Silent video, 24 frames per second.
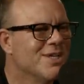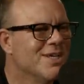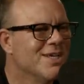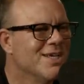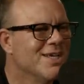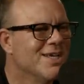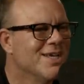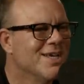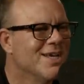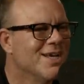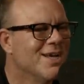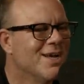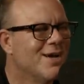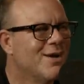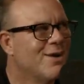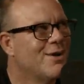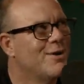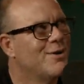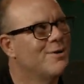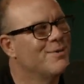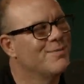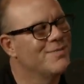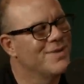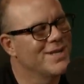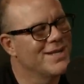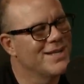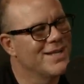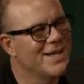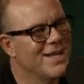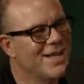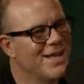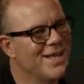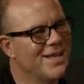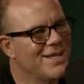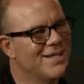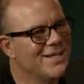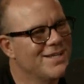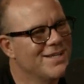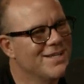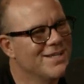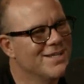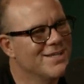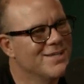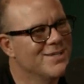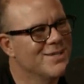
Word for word: No. Oh my God!